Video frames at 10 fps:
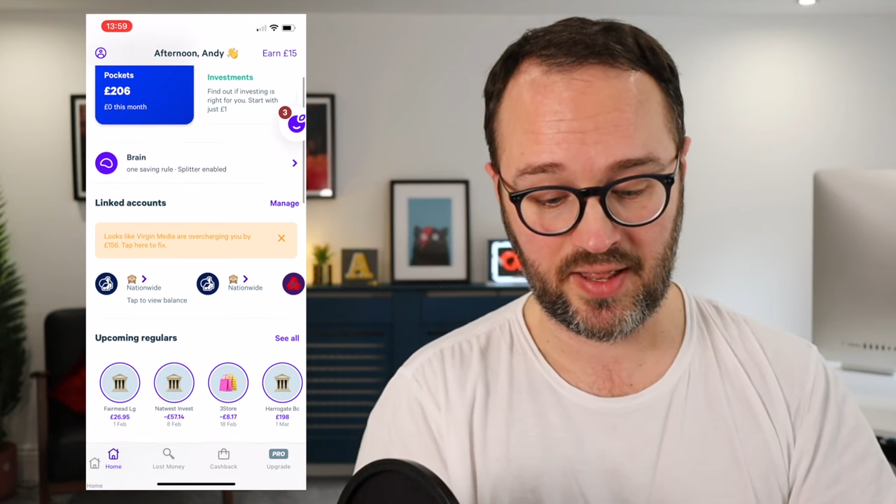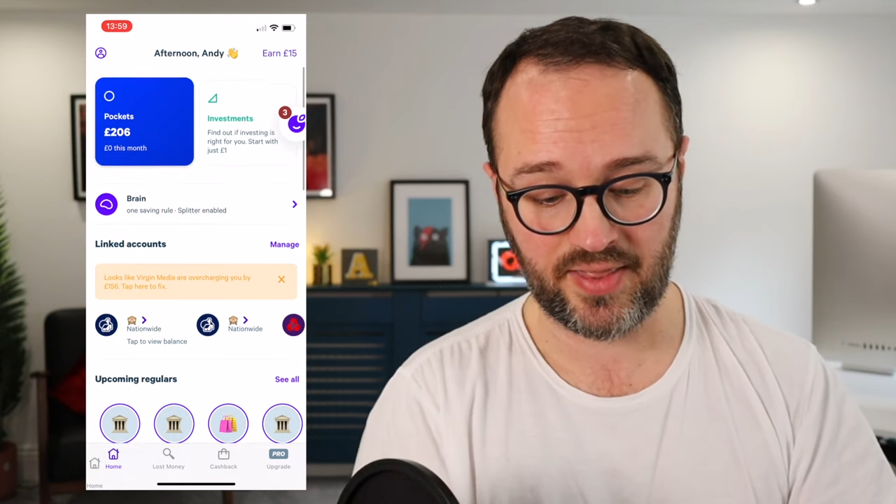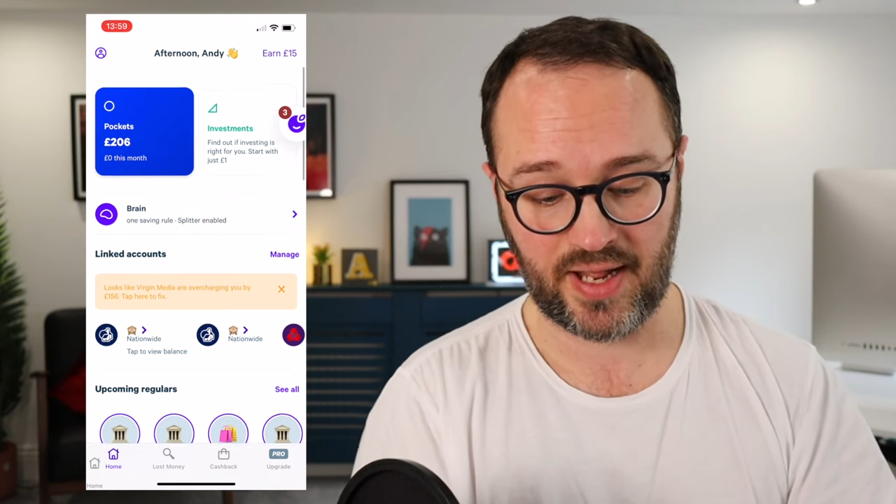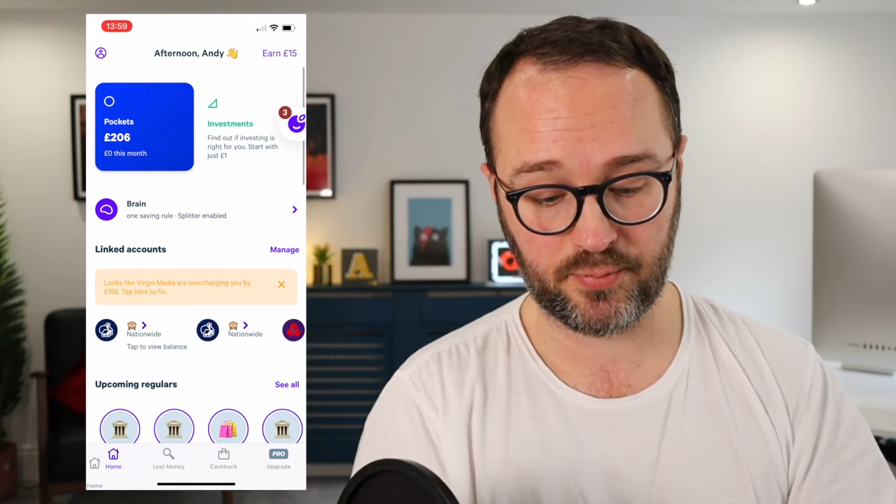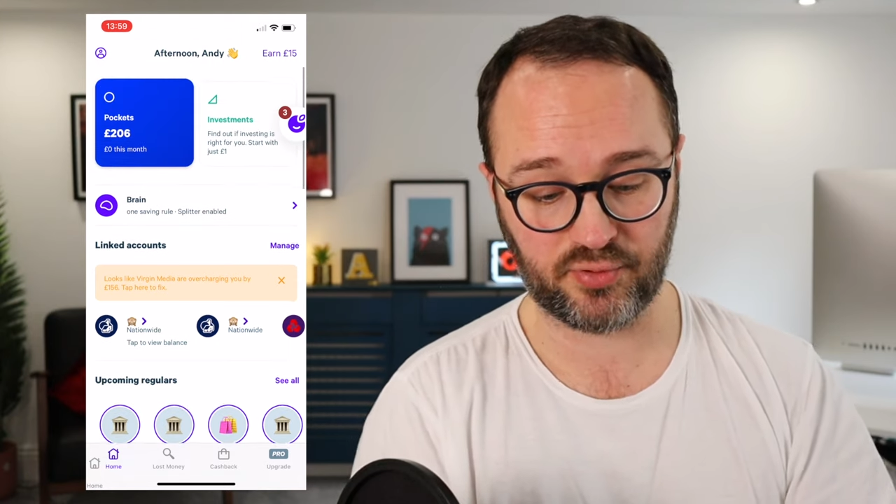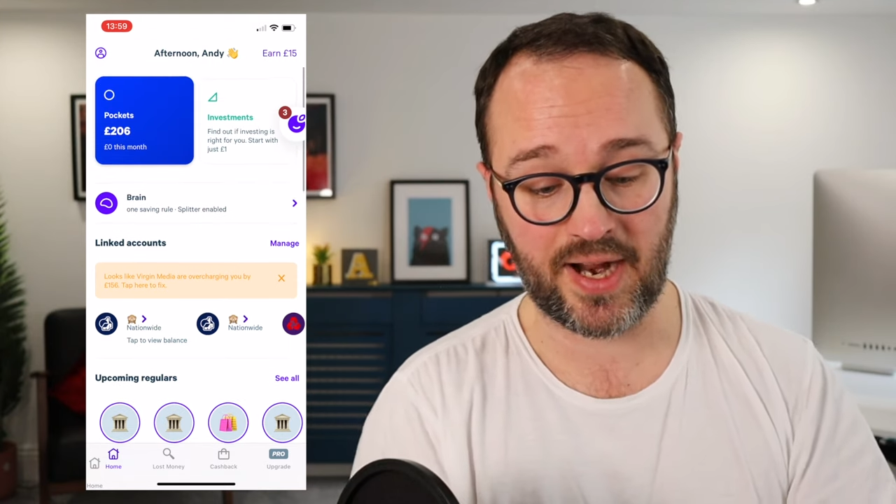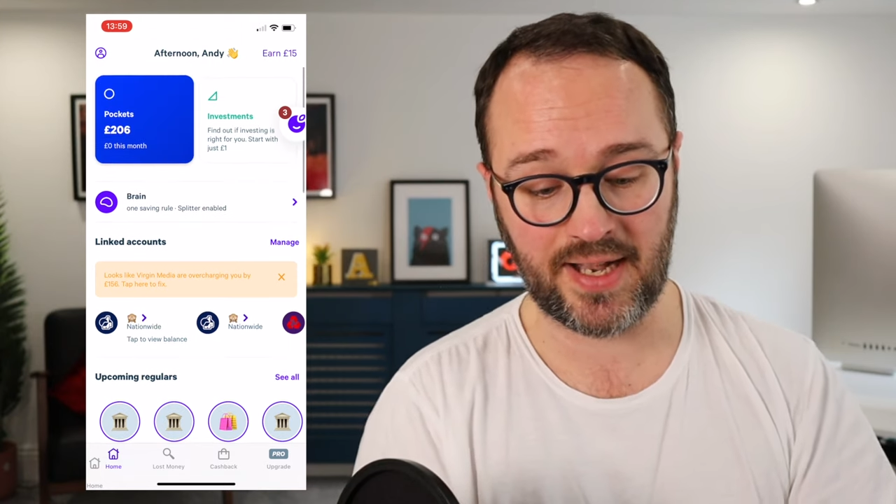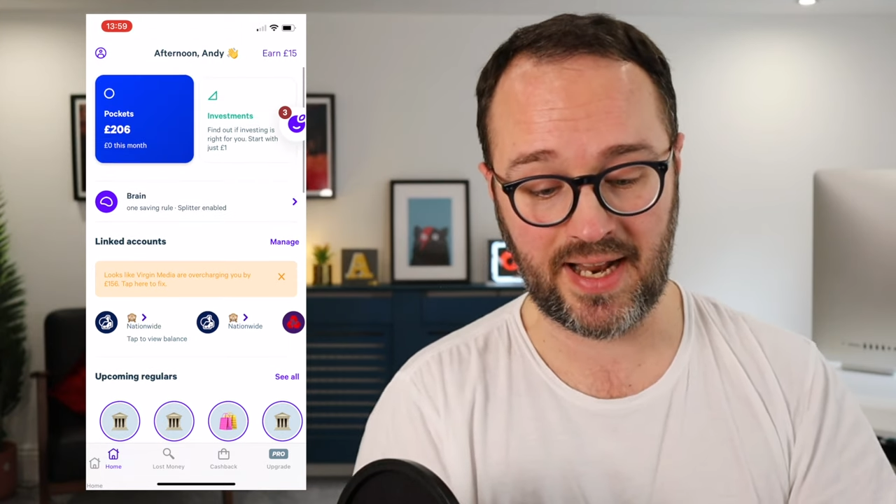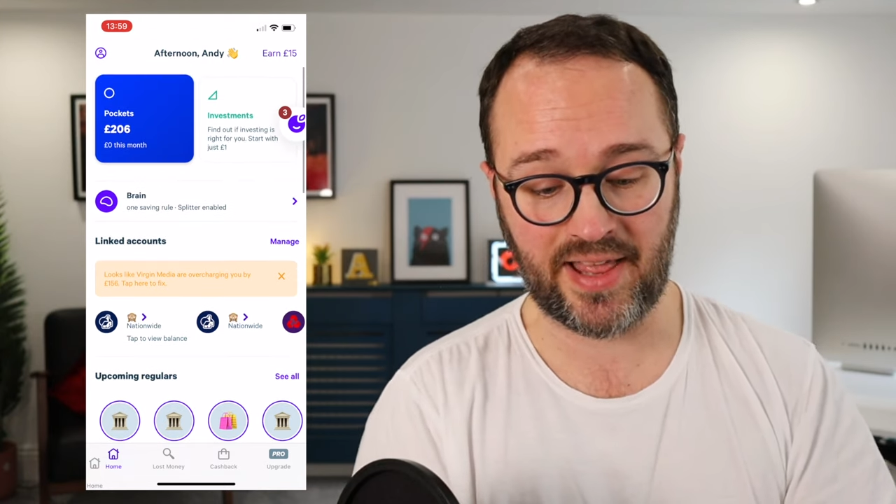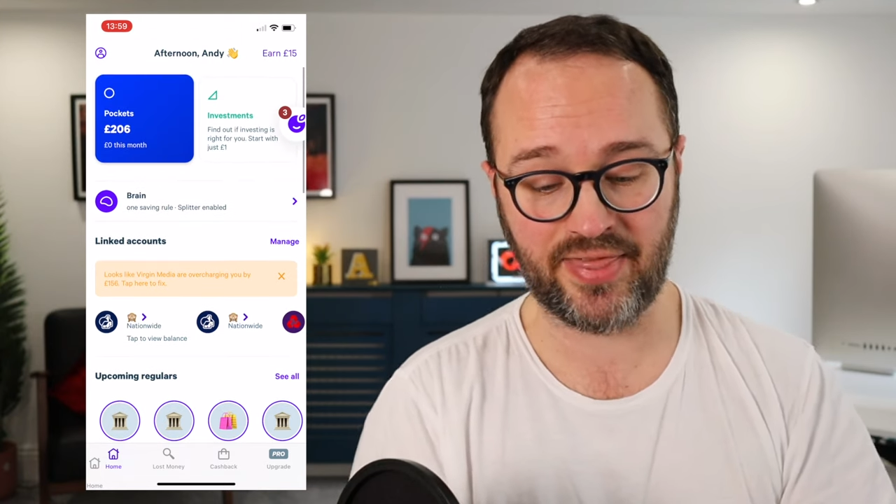that
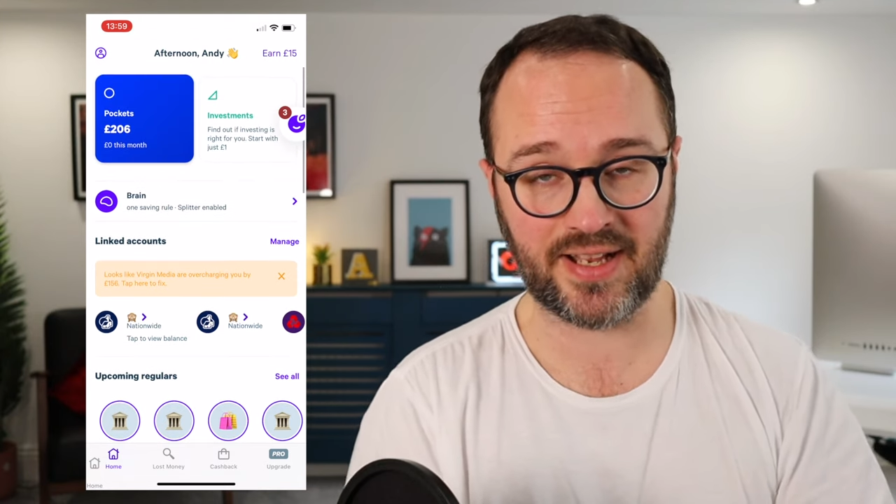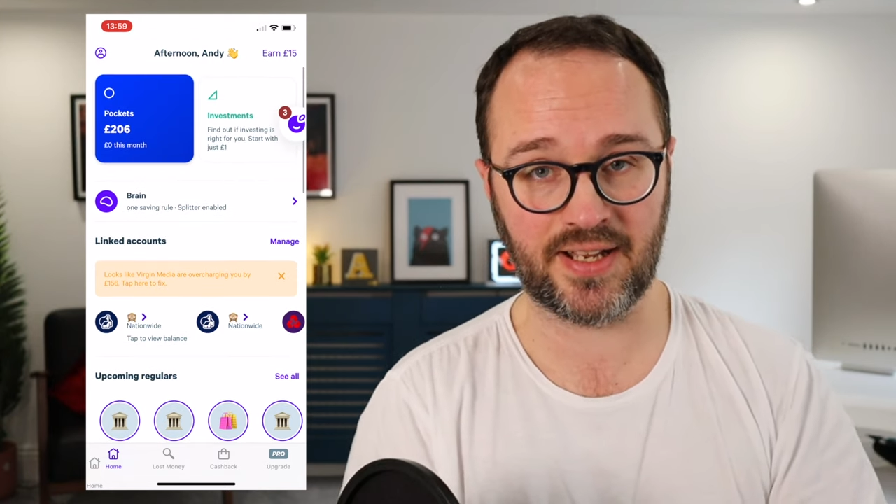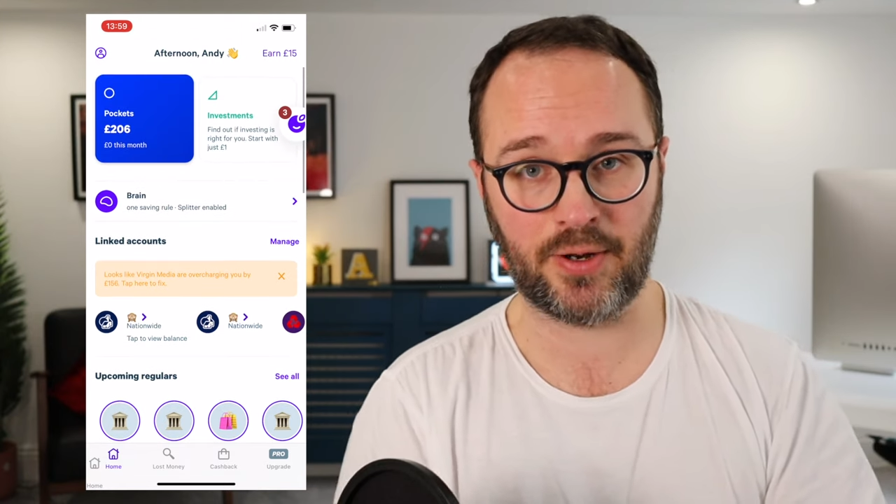brain and that